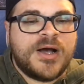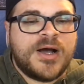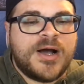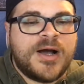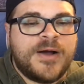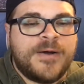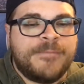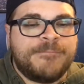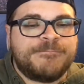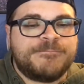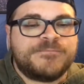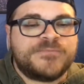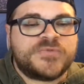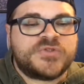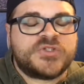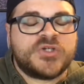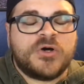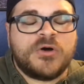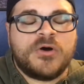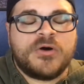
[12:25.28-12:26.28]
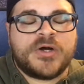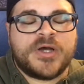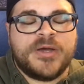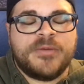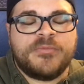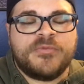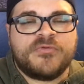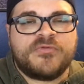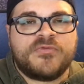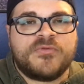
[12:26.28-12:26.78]

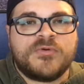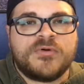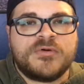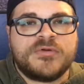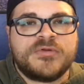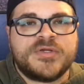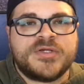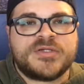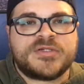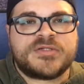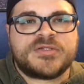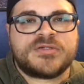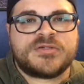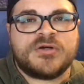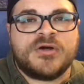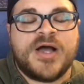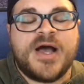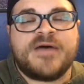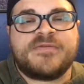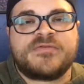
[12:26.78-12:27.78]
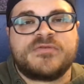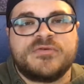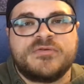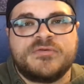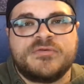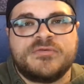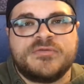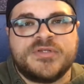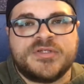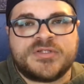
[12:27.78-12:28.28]
Before this or
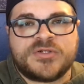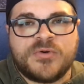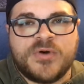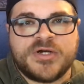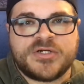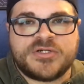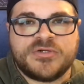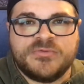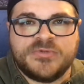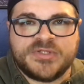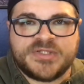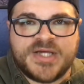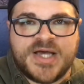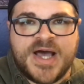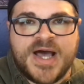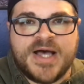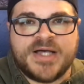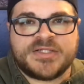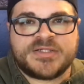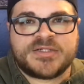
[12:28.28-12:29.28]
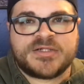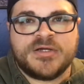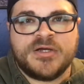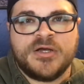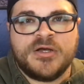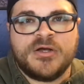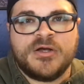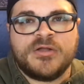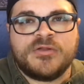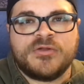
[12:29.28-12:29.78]
after this question was asked,
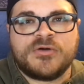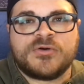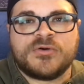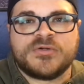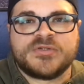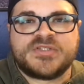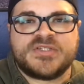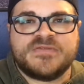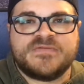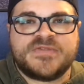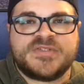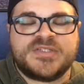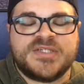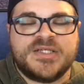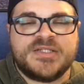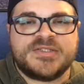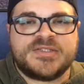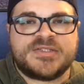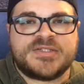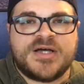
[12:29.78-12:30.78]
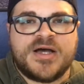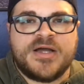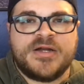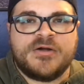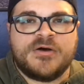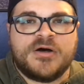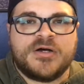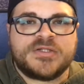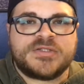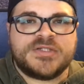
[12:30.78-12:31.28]
the Colts have since
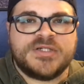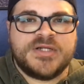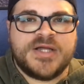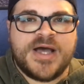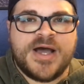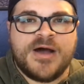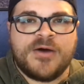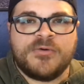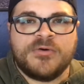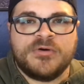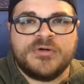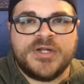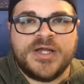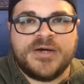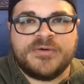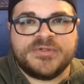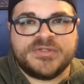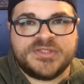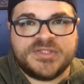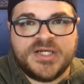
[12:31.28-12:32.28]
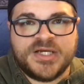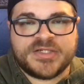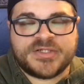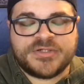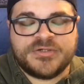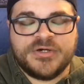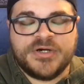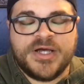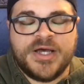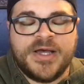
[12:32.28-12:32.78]
signed Austin Howard, and that was
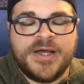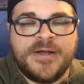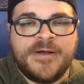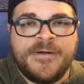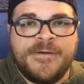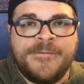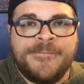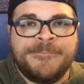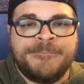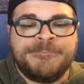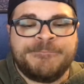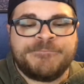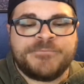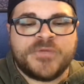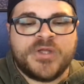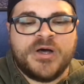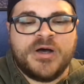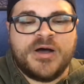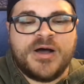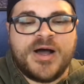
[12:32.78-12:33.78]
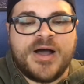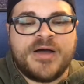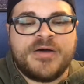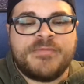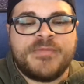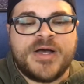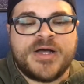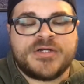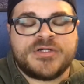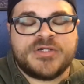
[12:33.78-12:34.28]
yesterday. I
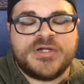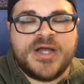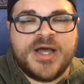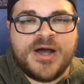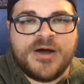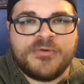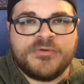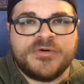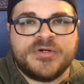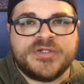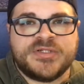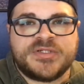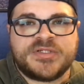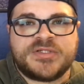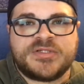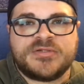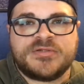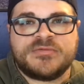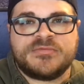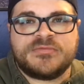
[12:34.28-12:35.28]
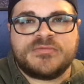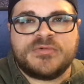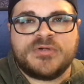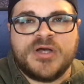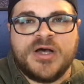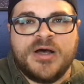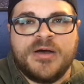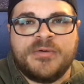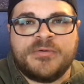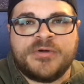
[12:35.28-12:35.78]
imagine Howard is
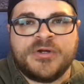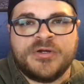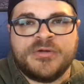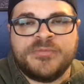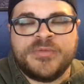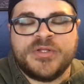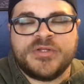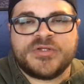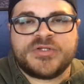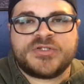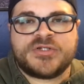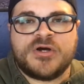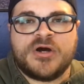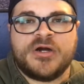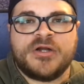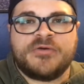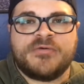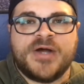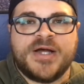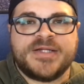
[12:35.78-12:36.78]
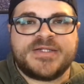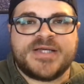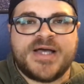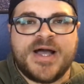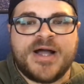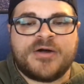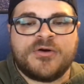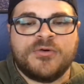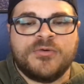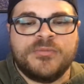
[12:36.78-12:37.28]
going to be the starting right
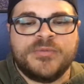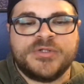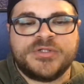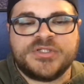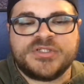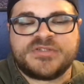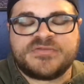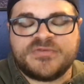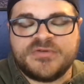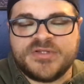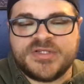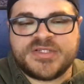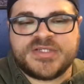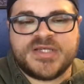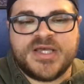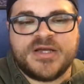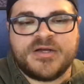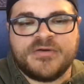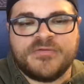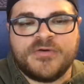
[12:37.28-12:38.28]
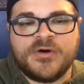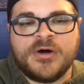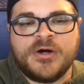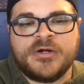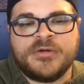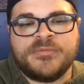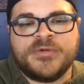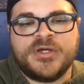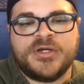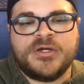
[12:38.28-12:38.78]
tackle, but just for the sake of
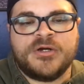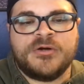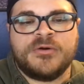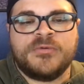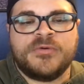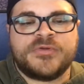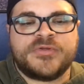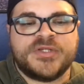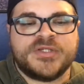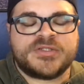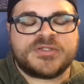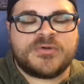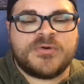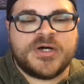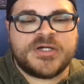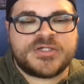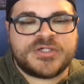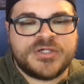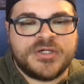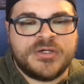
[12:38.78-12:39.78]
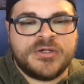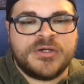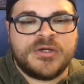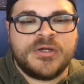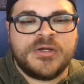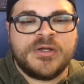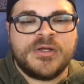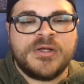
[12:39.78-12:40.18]
argument here with this question,